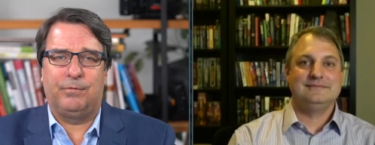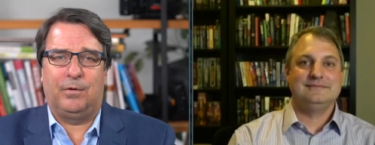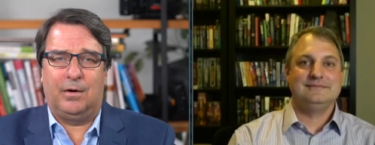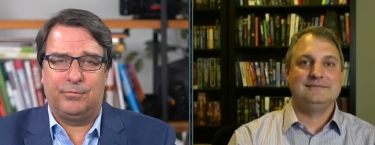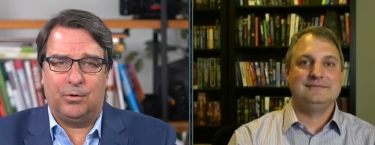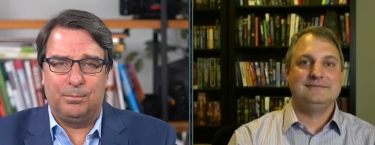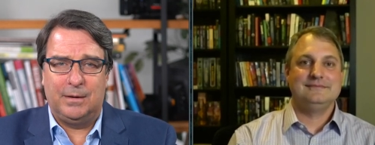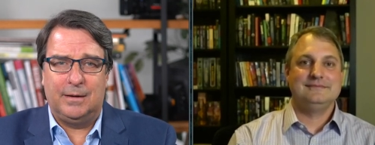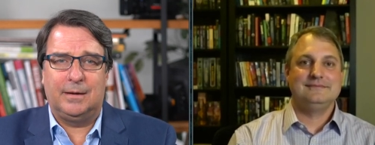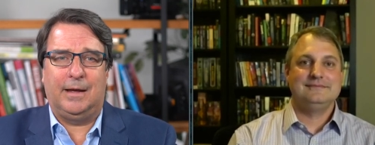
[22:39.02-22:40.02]
Speaker 1: for, for
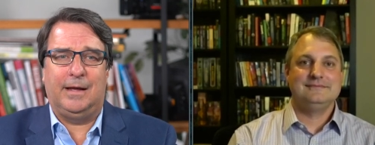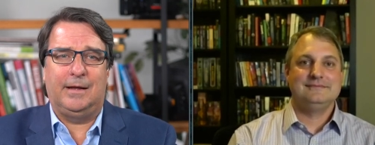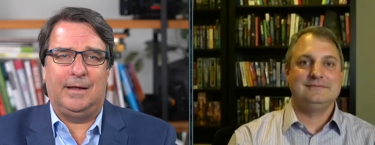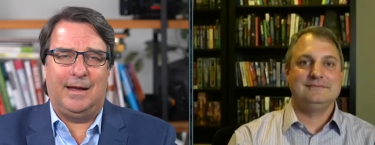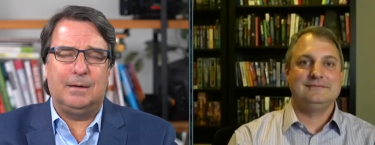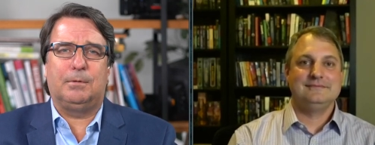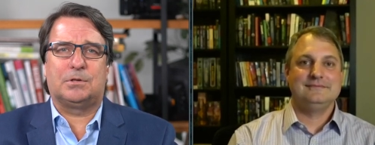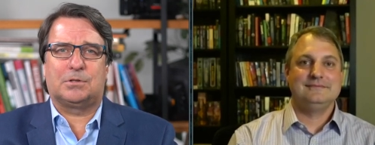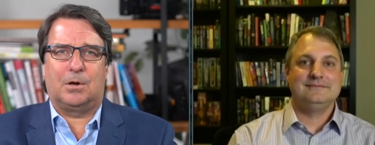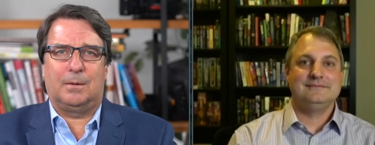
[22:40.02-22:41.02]
being a A W
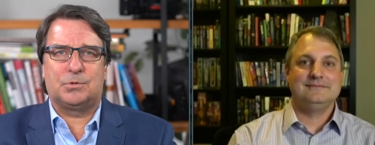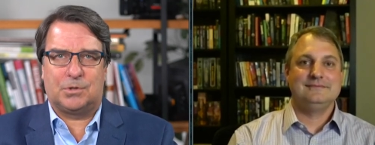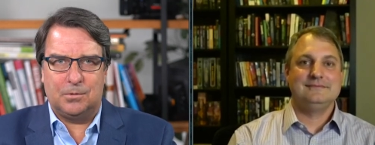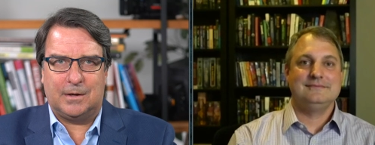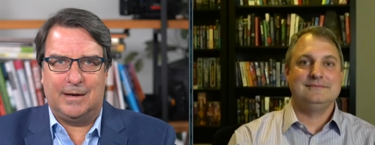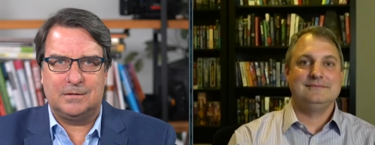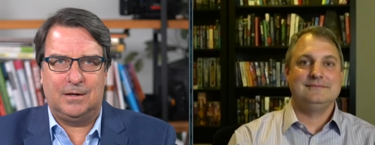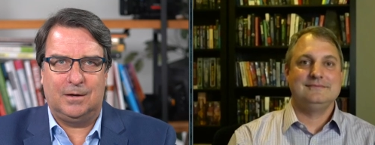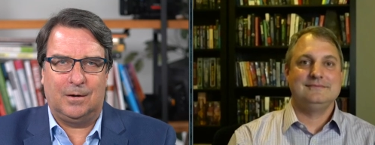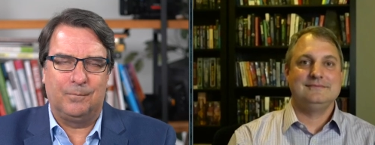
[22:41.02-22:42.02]
S Startup Showcase
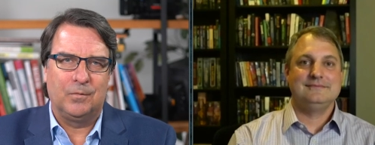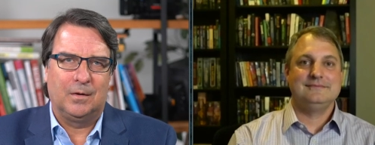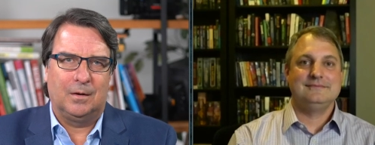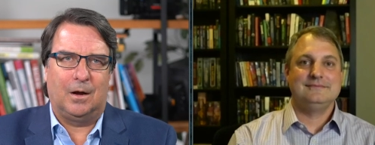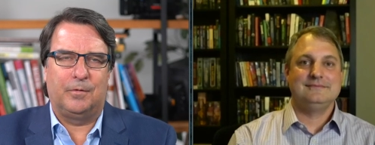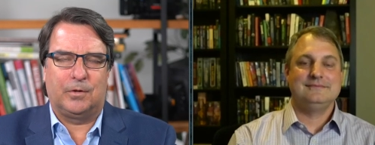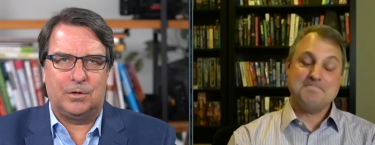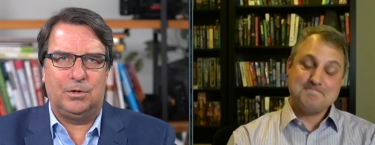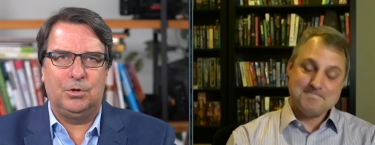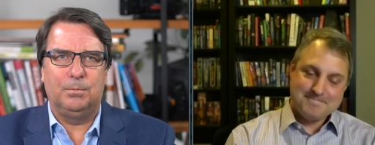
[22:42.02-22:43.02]
here on
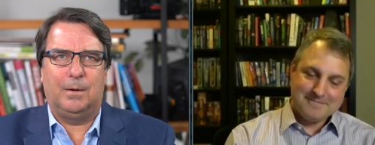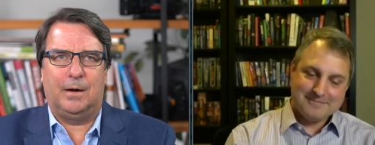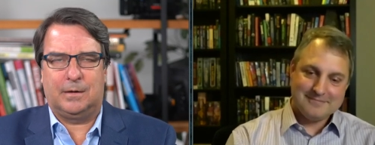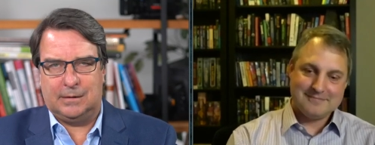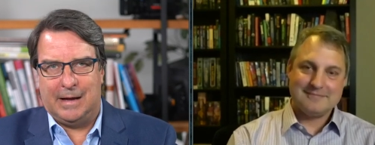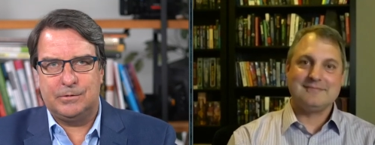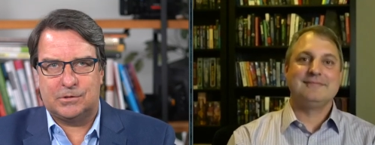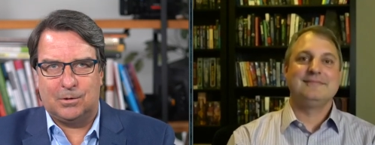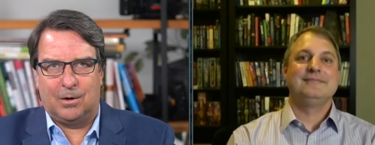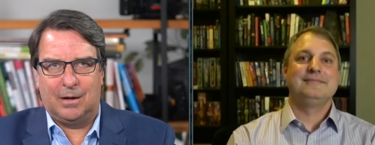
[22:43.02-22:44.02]
theCUBE on Cloud
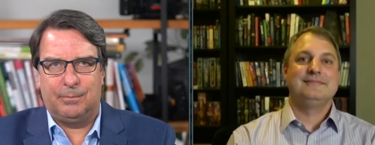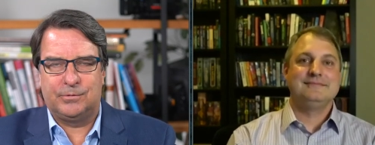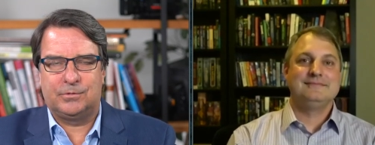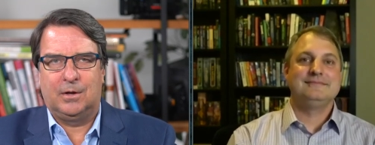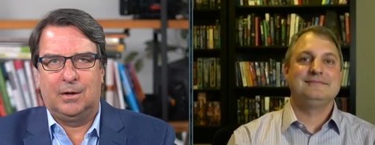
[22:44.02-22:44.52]
Startups